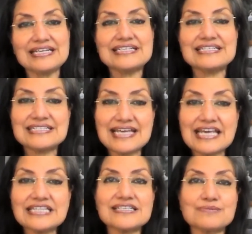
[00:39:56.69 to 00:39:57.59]

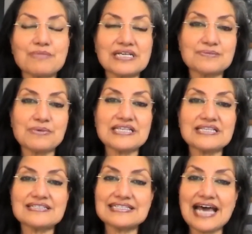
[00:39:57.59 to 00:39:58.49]
states must be
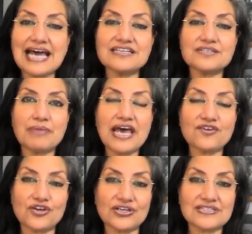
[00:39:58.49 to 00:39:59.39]
the standard
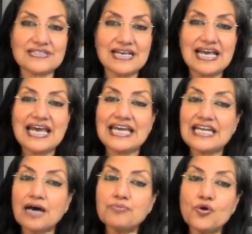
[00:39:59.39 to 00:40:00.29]
bearers in
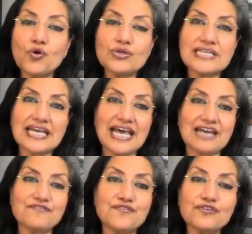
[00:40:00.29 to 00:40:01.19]
upholding
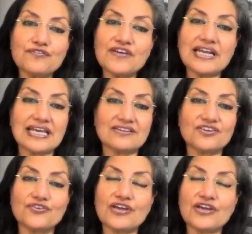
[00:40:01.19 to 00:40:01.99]
and fulfilling the